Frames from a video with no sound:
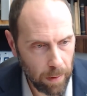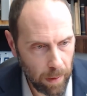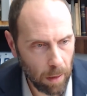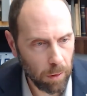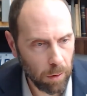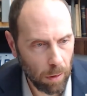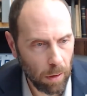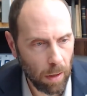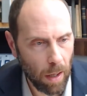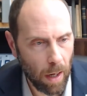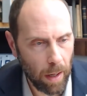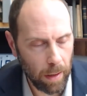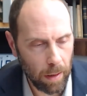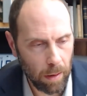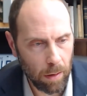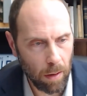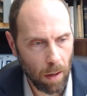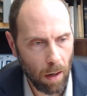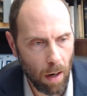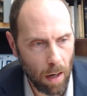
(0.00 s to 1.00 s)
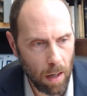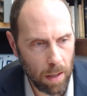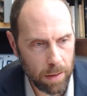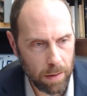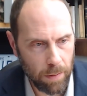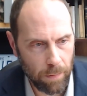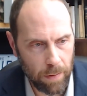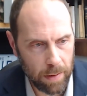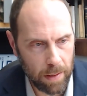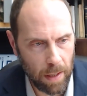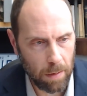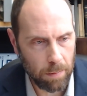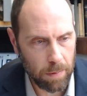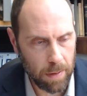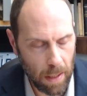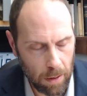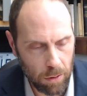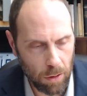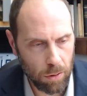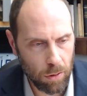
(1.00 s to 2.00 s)
the underlying cause of the
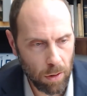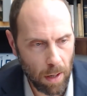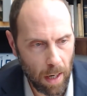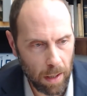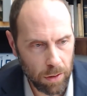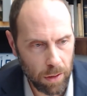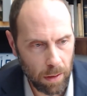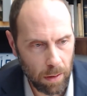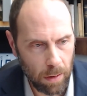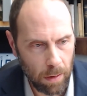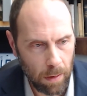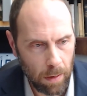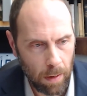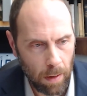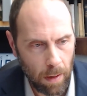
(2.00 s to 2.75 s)
same-sex attraction